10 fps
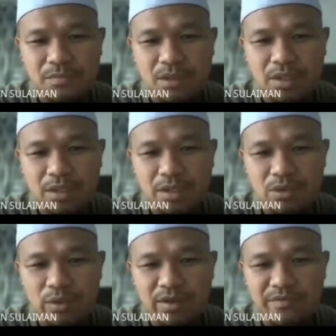And then you
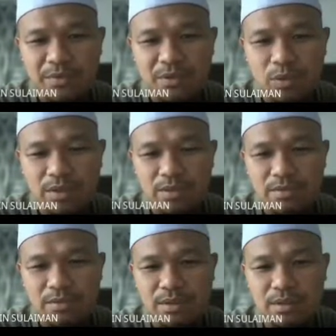have P1,
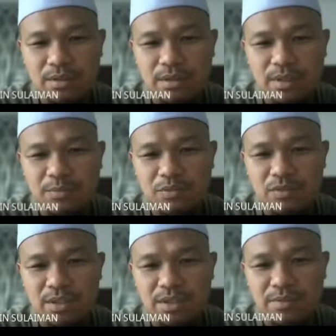the output
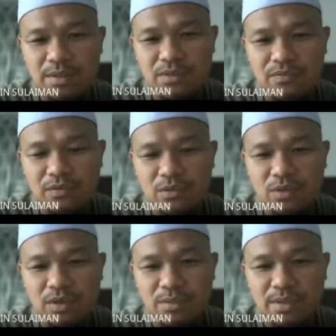are subject to
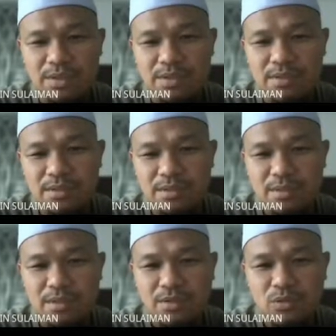following limits.
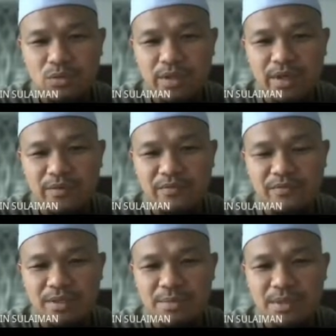So we have
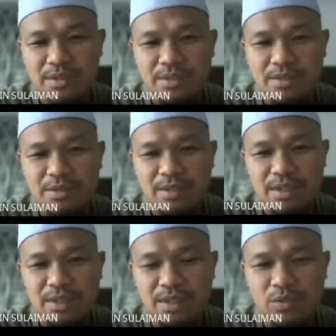limits
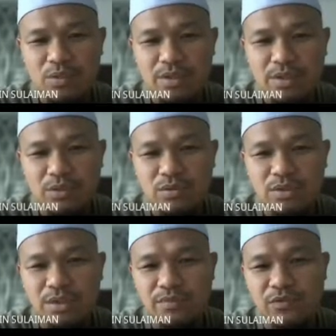inequality
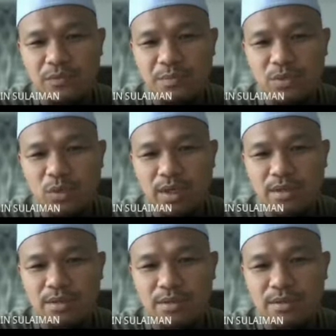constraint for
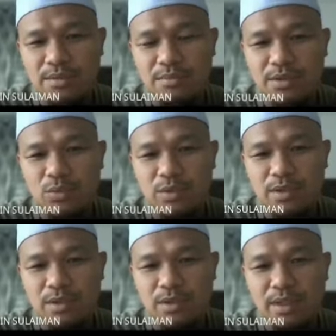P1
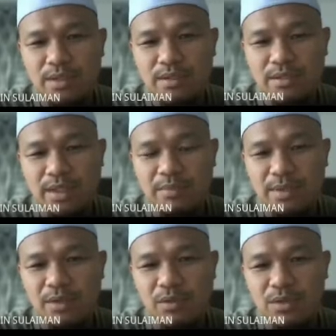between 10
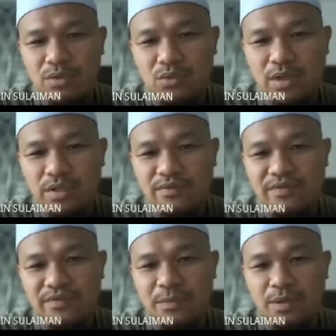megawatts to
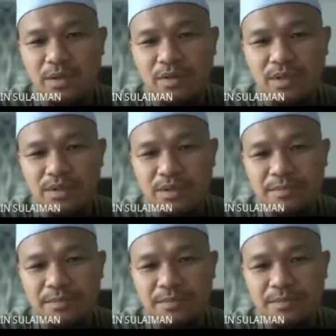150 megawatts.